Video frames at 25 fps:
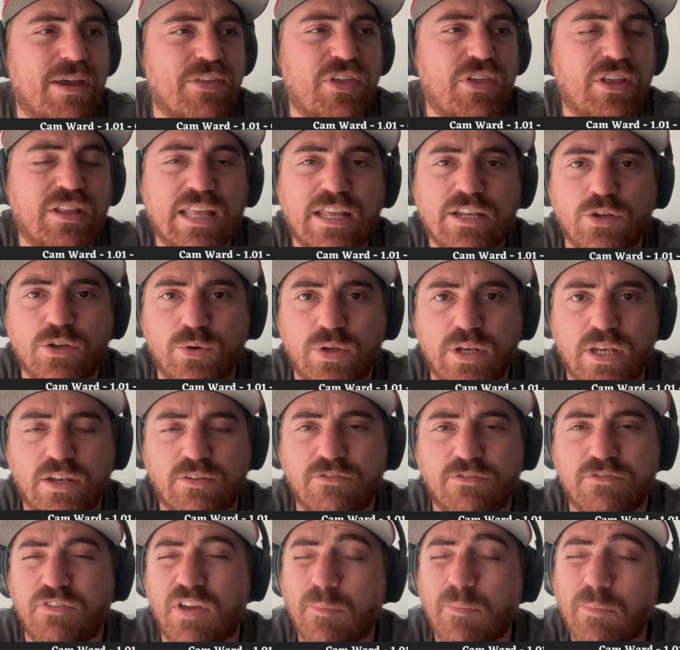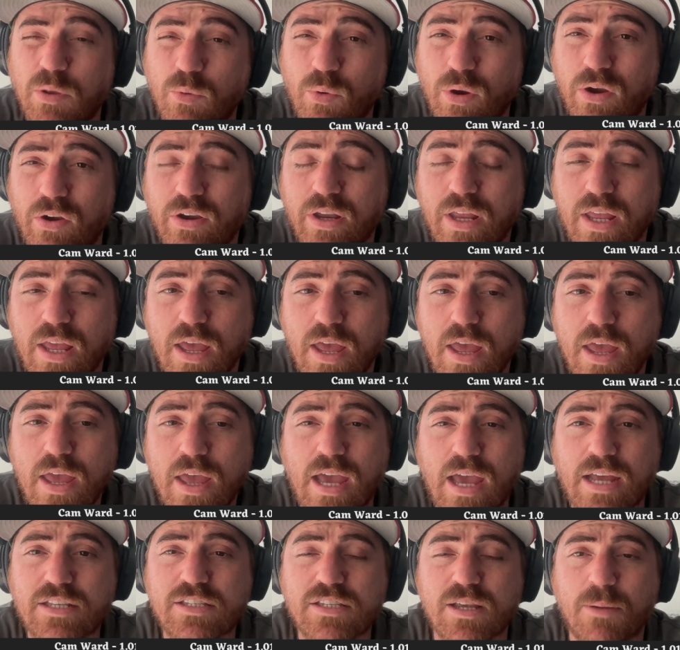I think they do it in February
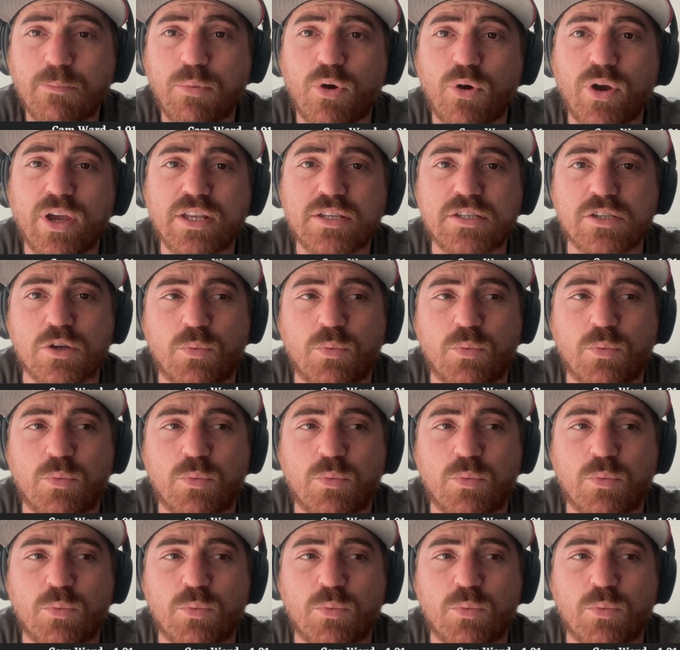at some point.